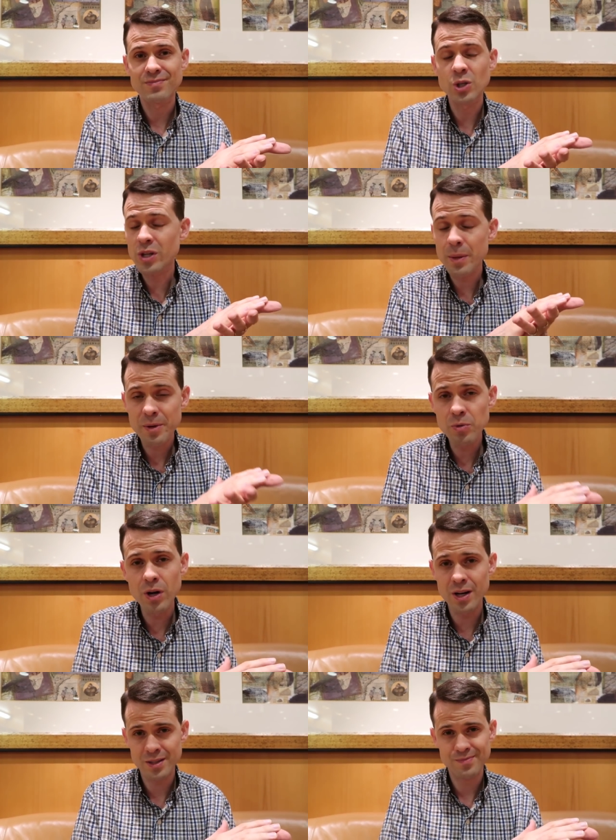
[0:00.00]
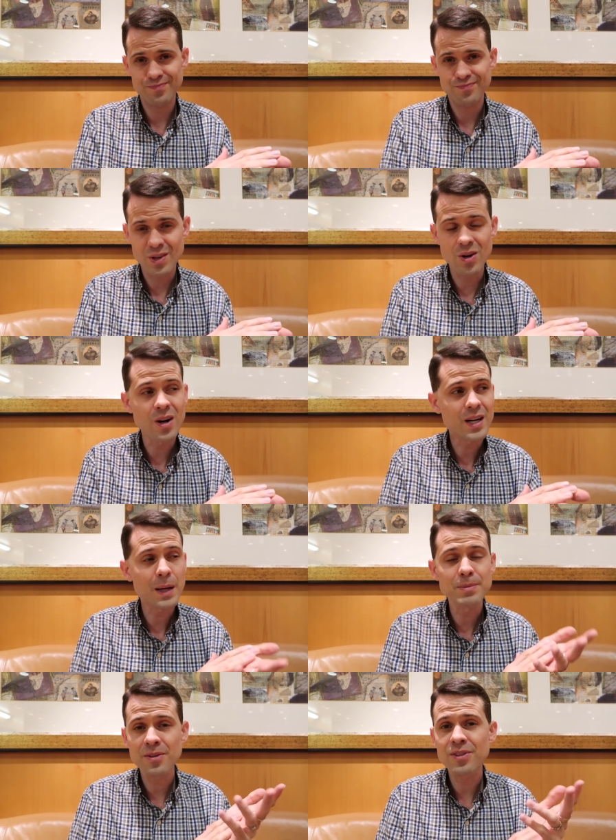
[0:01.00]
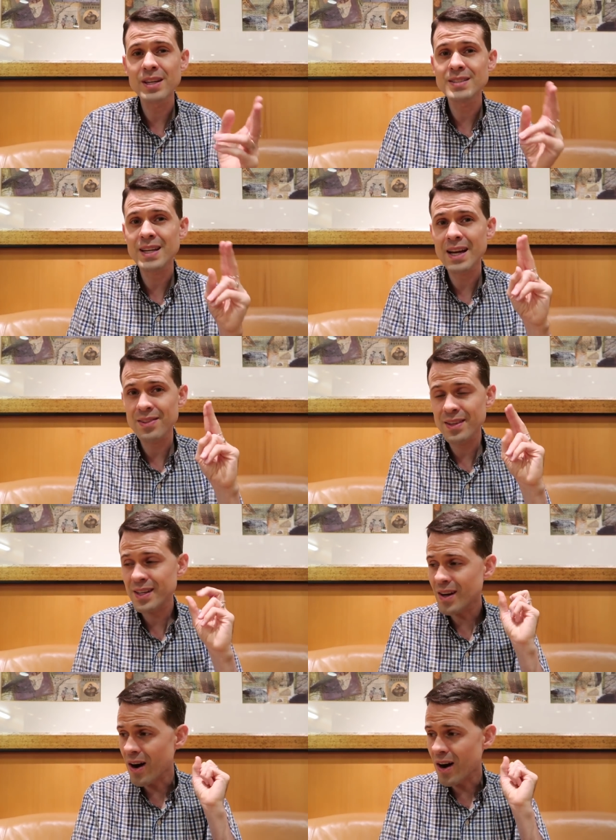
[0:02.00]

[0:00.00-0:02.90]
Don't get me wrong. There are a couple of things that I think